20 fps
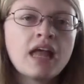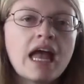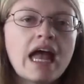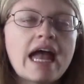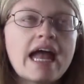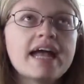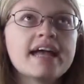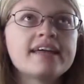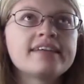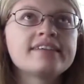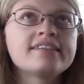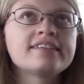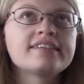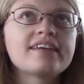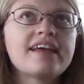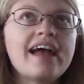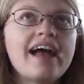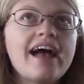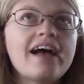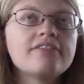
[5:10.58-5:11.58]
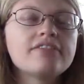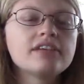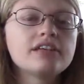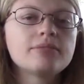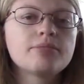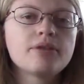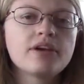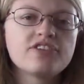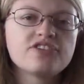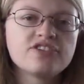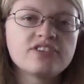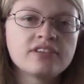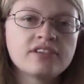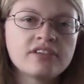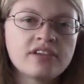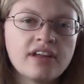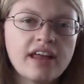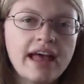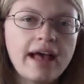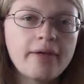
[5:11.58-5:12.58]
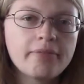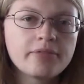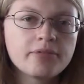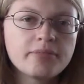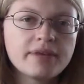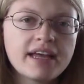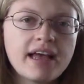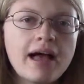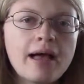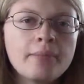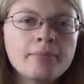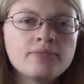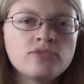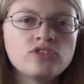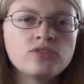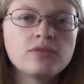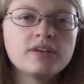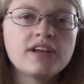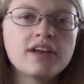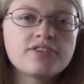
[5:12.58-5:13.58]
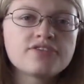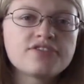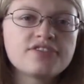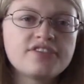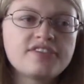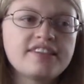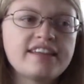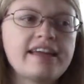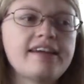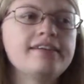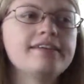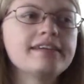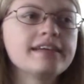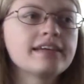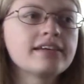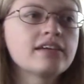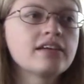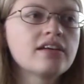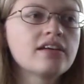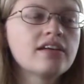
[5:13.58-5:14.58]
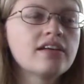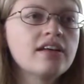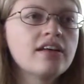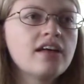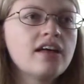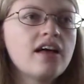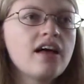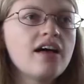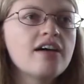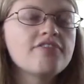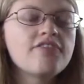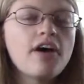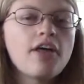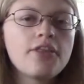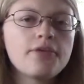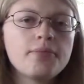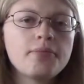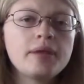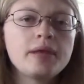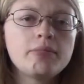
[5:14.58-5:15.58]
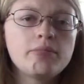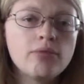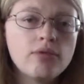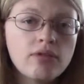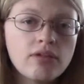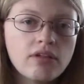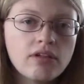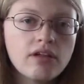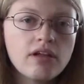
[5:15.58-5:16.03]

And having depression helped me come to an understanding of other people,